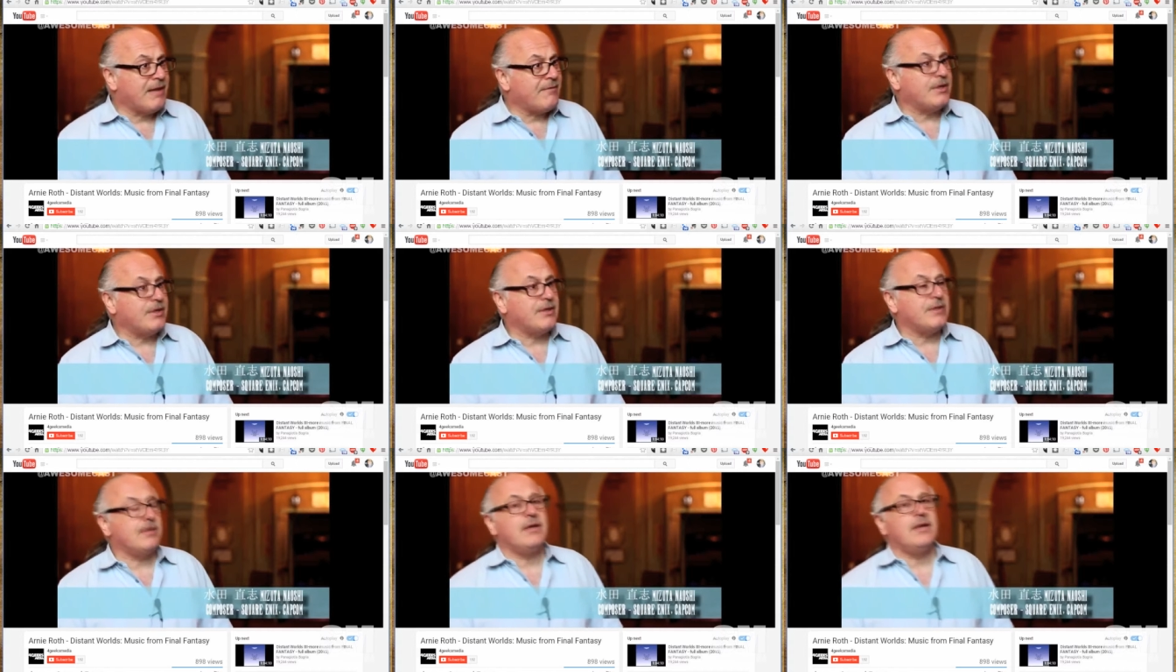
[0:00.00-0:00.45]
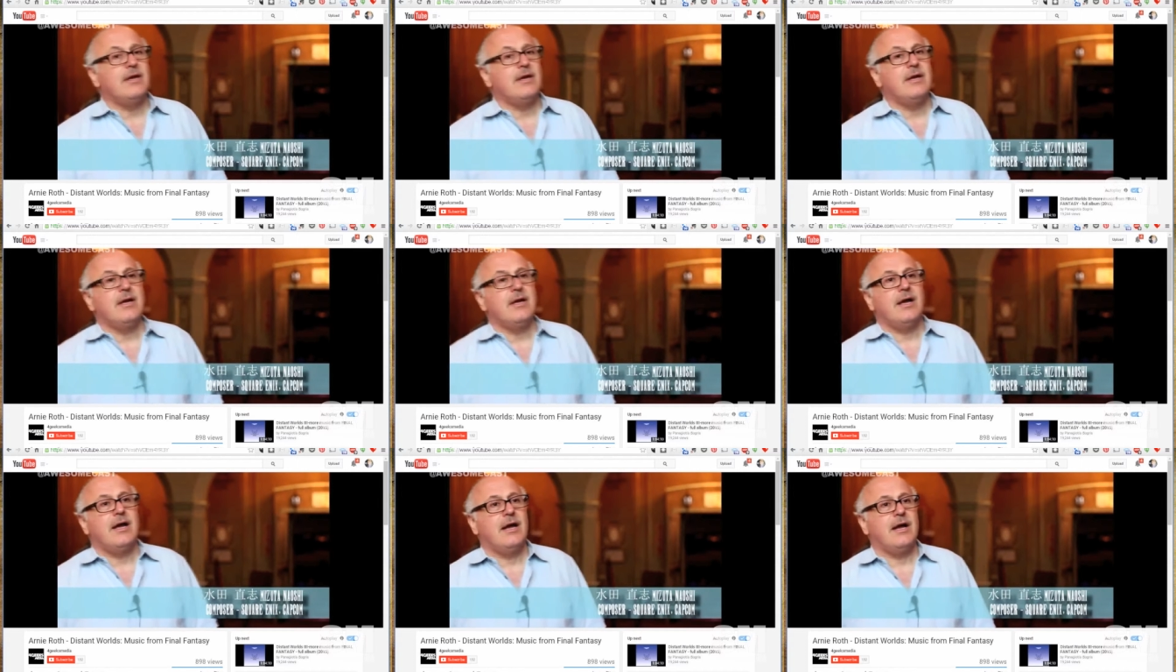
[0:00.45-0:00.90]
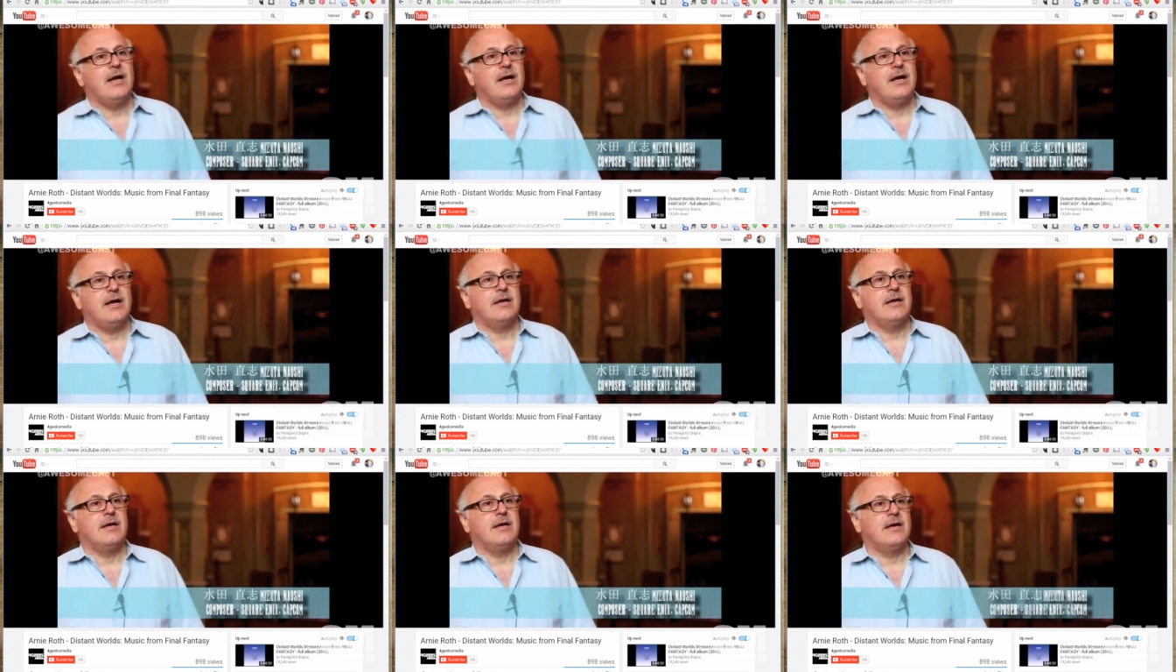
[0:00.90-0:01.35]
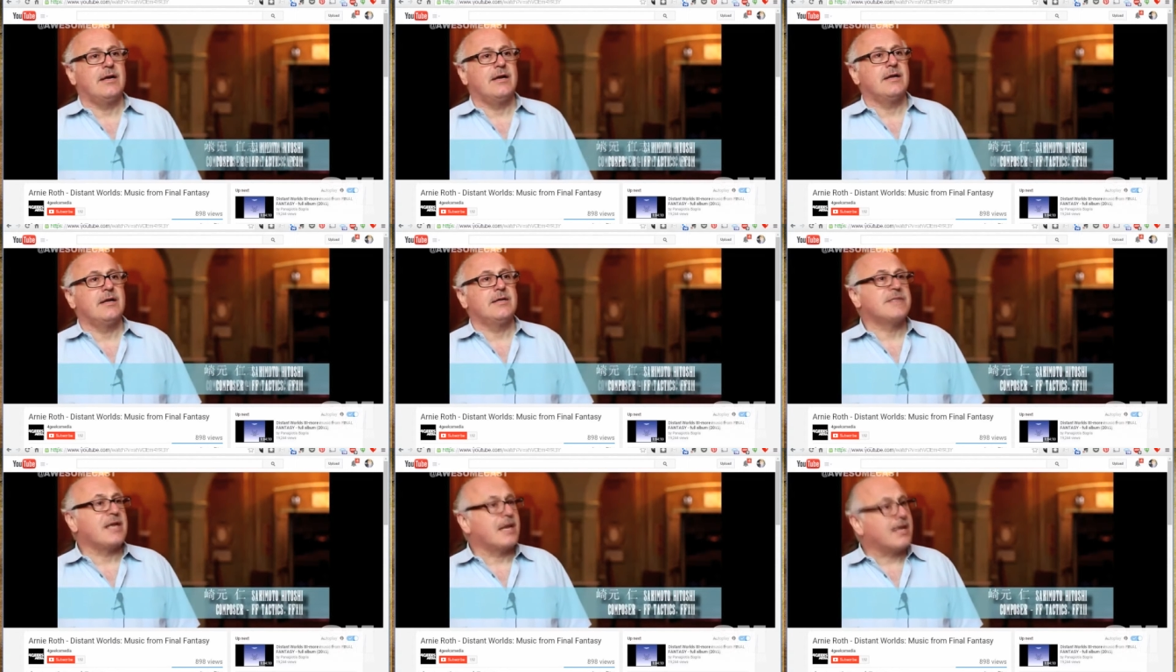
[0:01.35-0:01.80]
Enix.
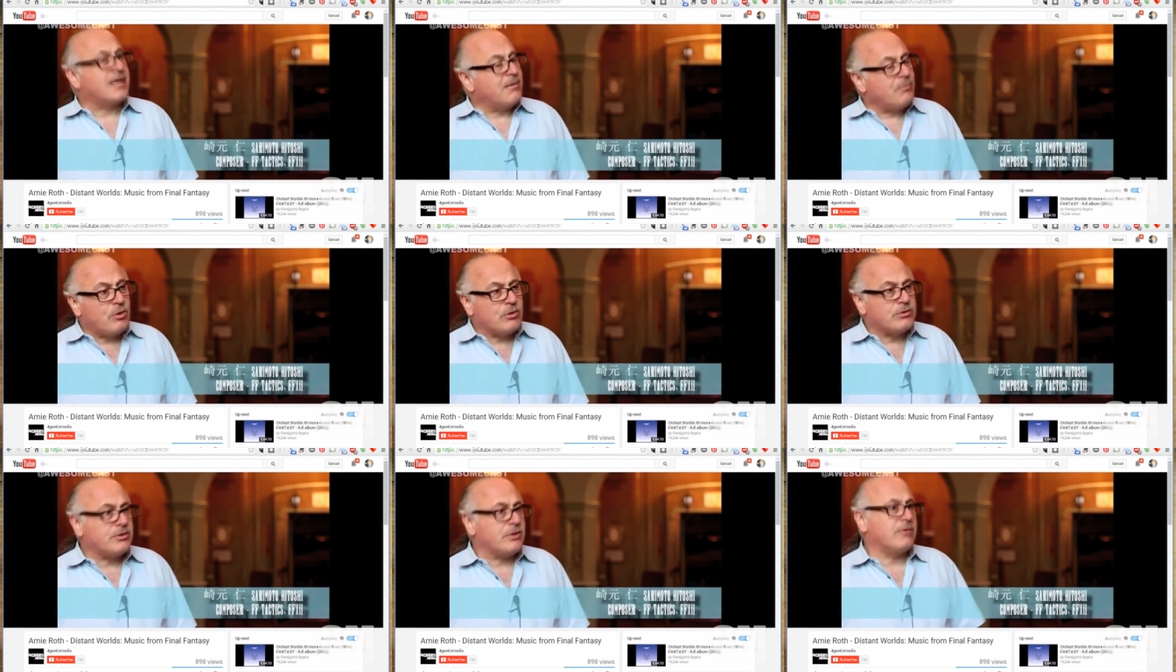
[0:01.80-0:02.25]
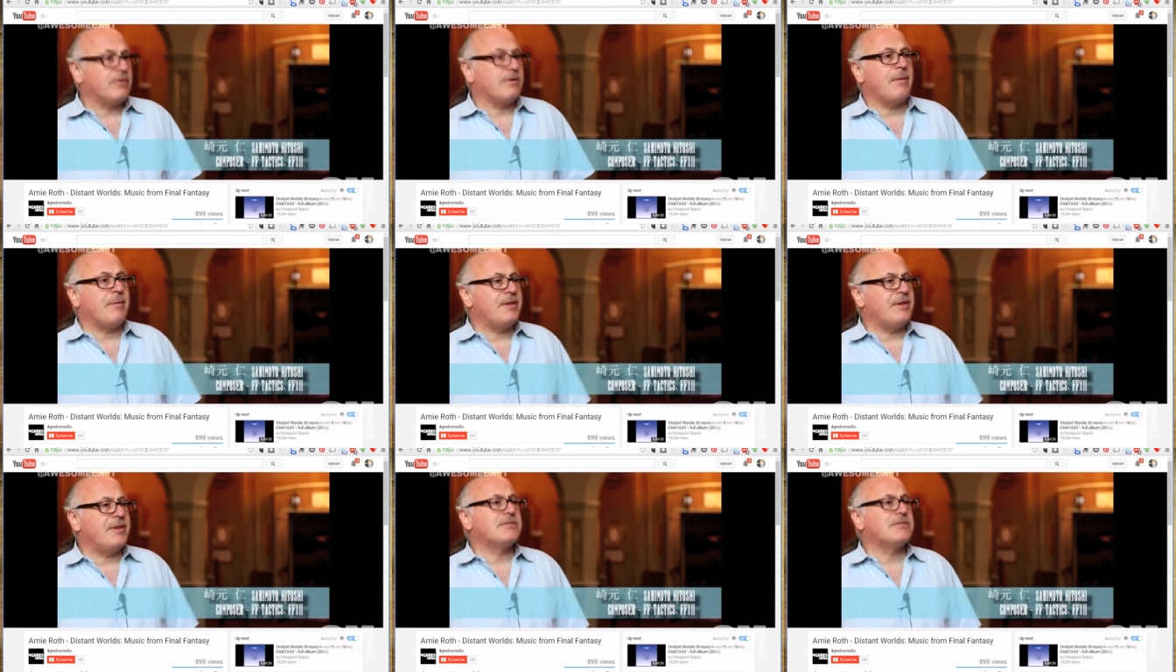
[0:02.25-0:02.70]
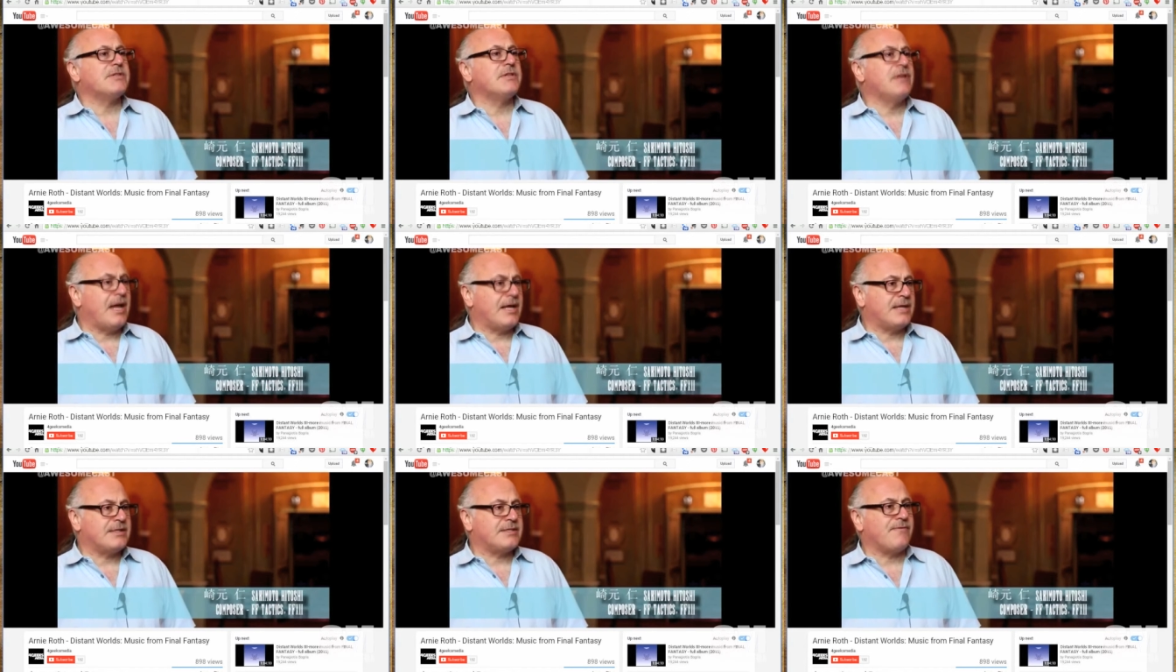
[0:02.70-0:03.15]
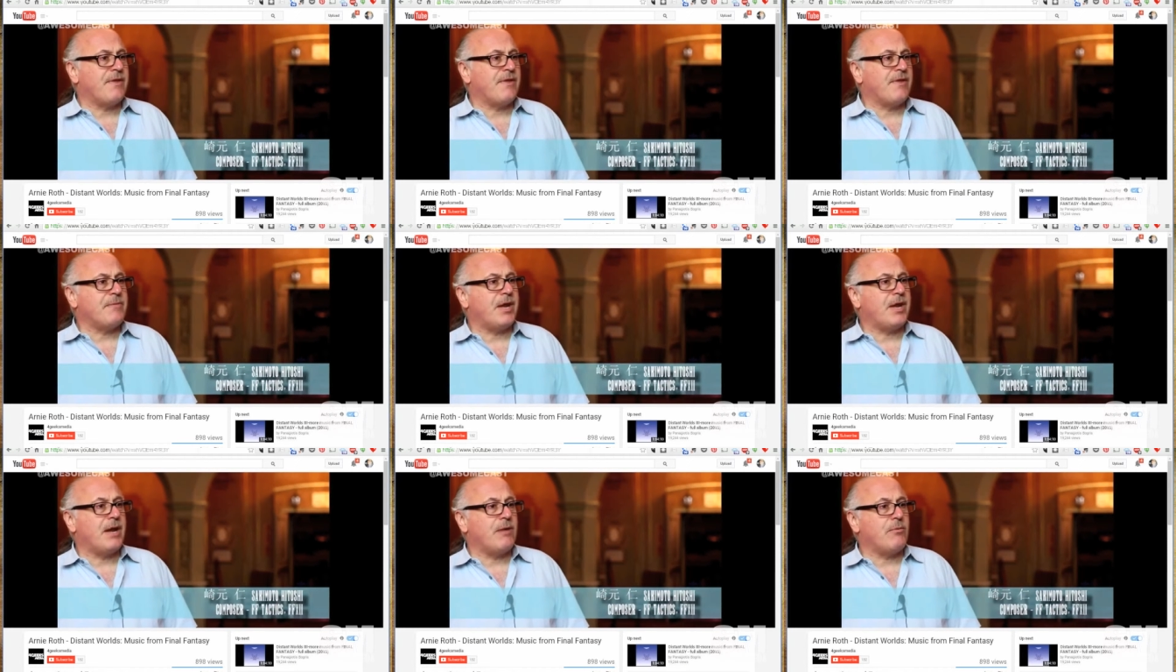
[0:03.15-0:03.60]
Um, and since that point, it just kind of
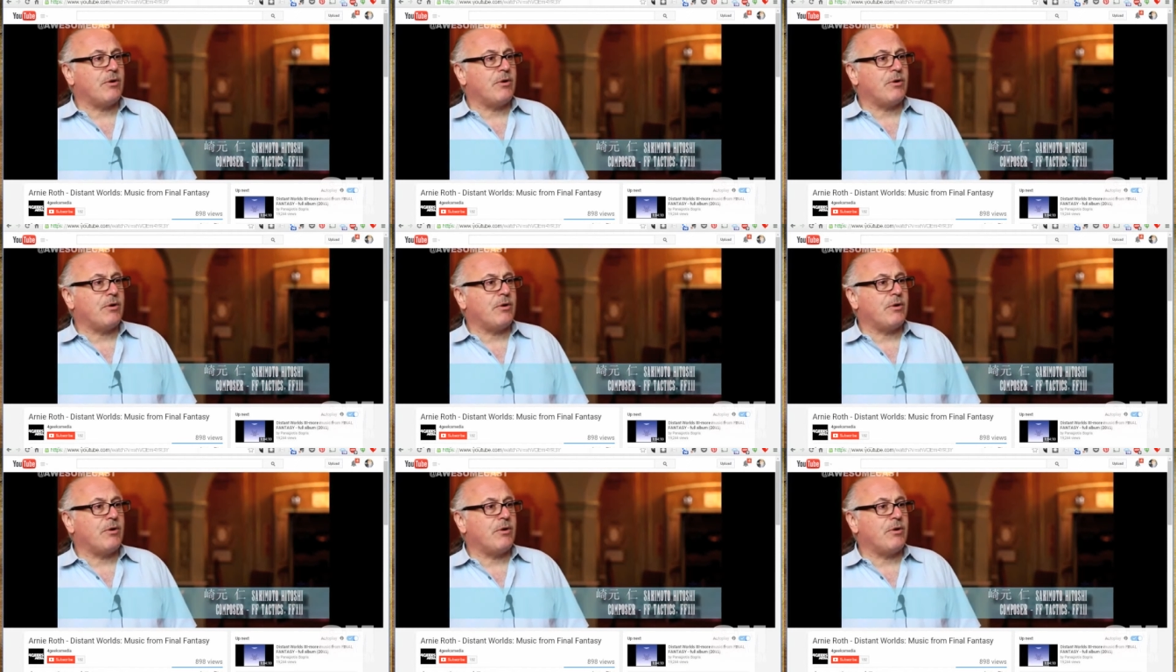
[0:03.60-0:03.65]
blossomed.